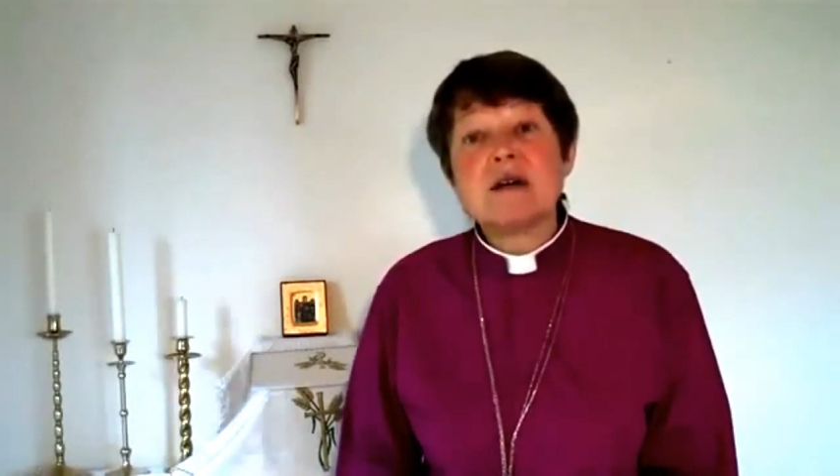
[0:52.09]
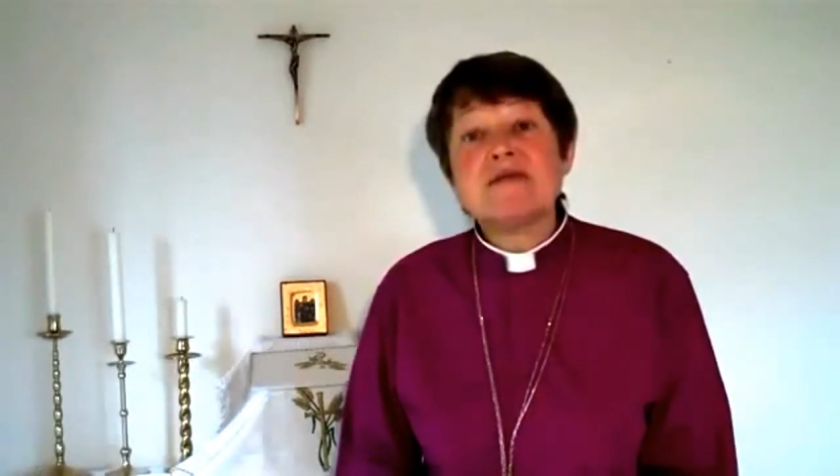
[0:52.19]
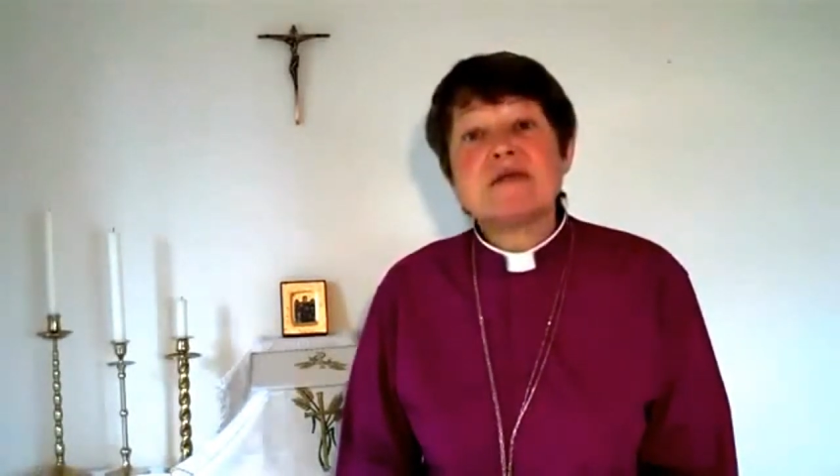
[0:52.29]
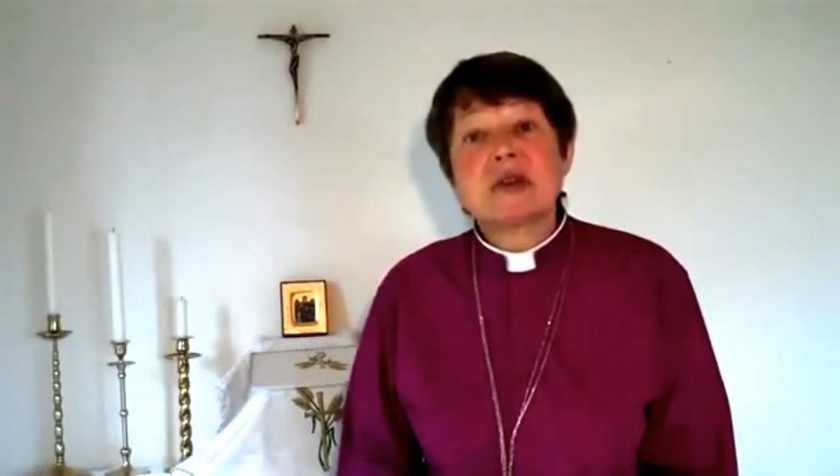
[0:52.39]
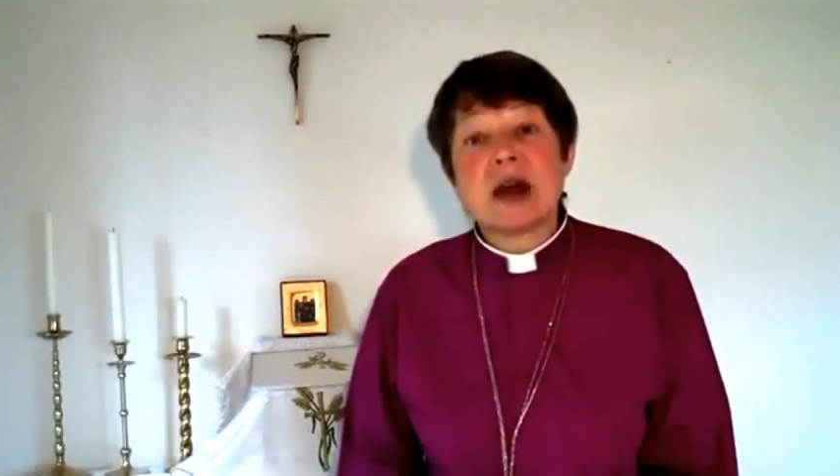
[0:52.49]

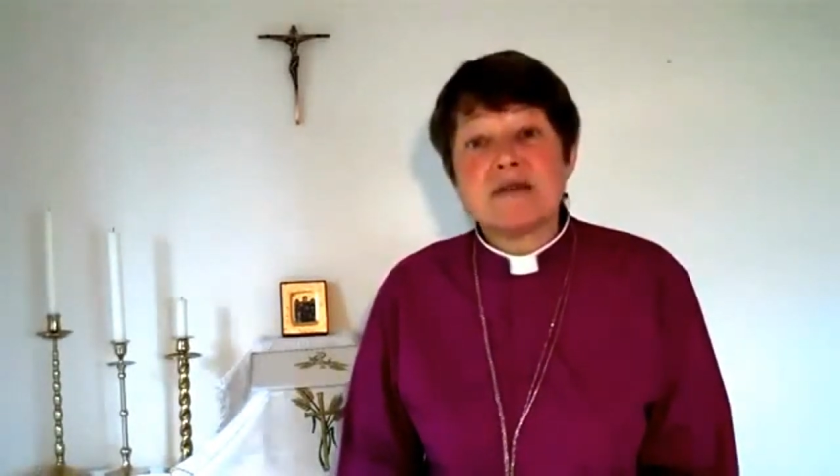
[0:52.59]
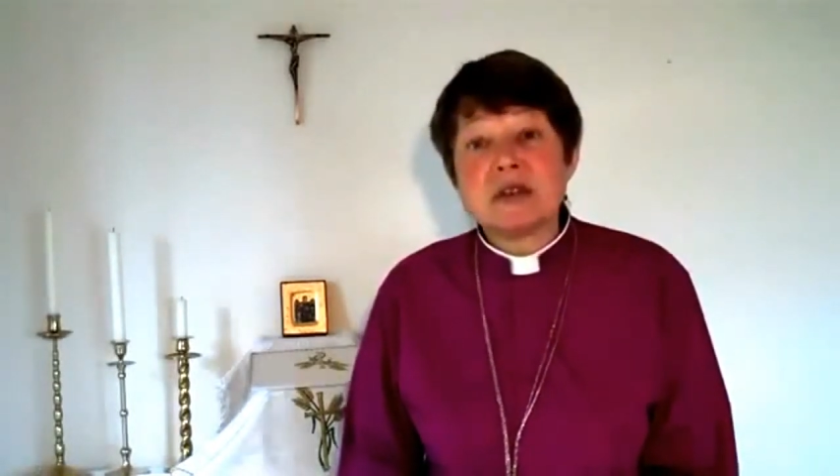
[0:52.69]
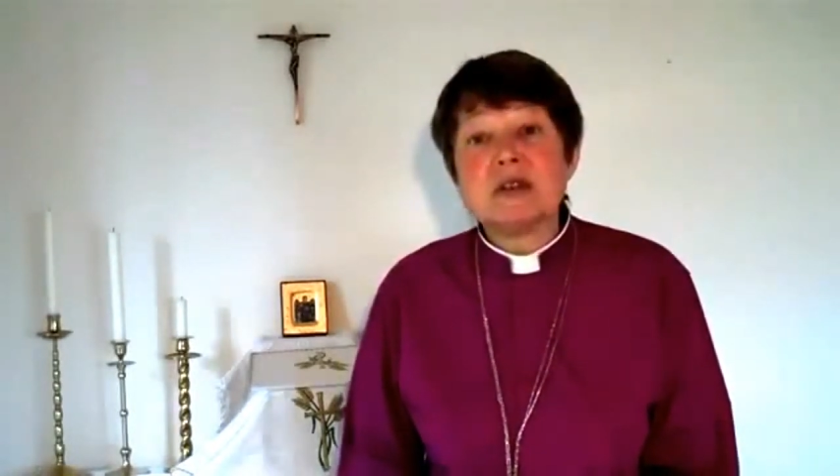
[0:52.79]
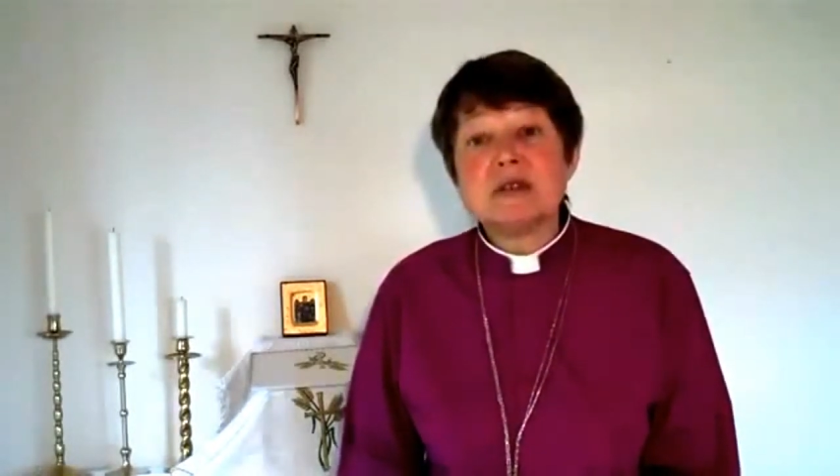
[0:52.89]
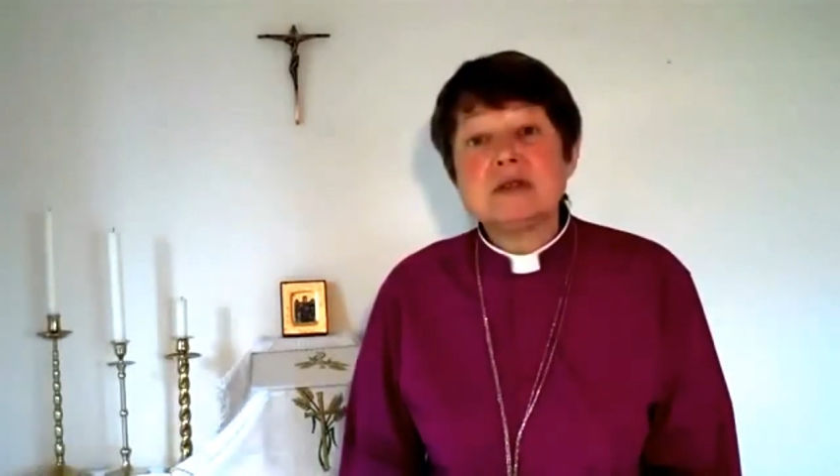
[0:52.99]
love,
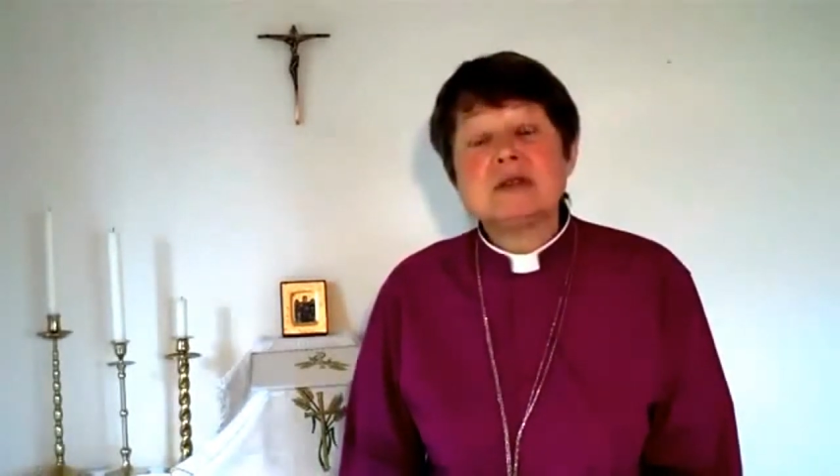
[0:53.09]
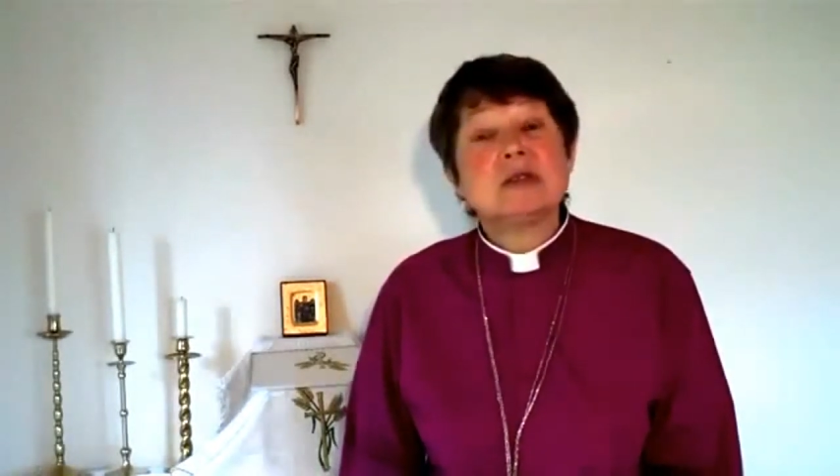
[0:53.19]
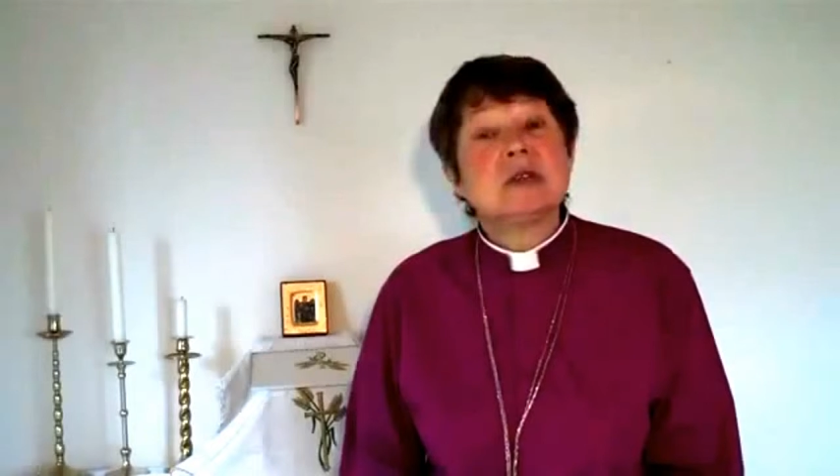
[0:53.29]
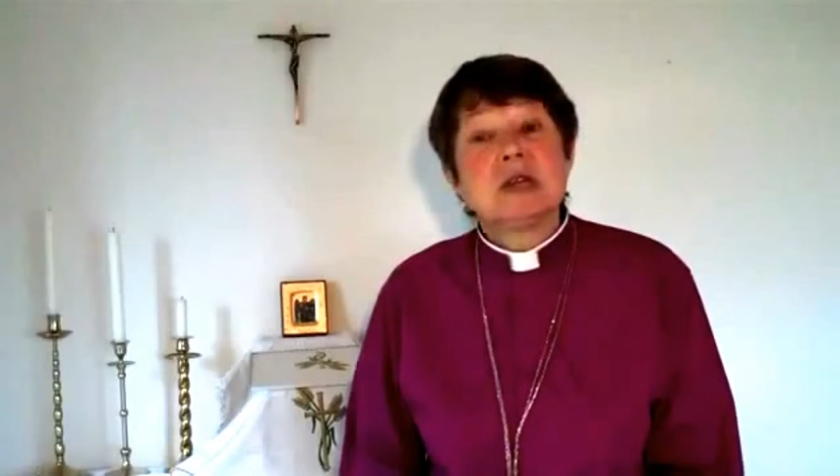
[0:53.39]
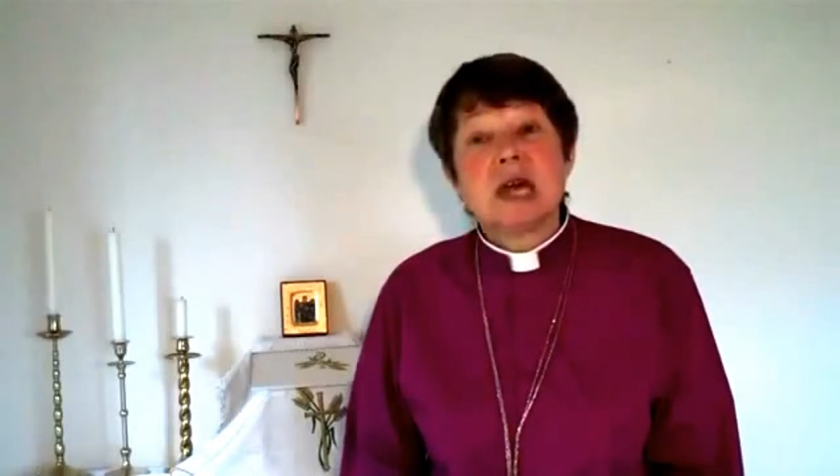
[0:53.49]

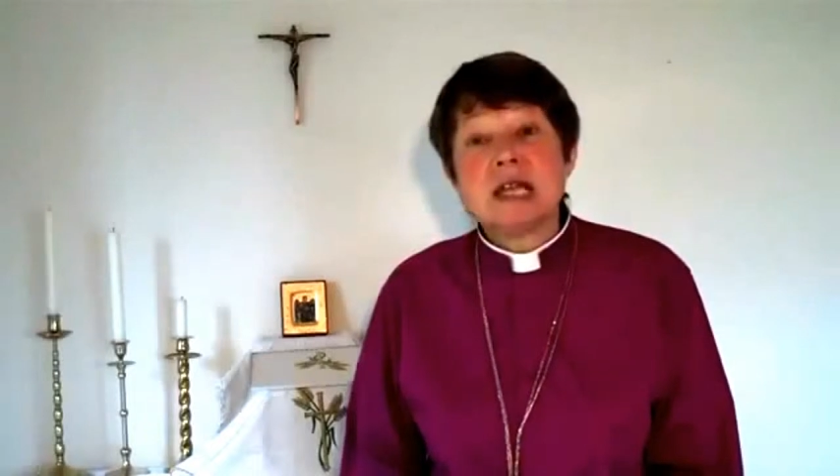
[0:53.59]
covenant,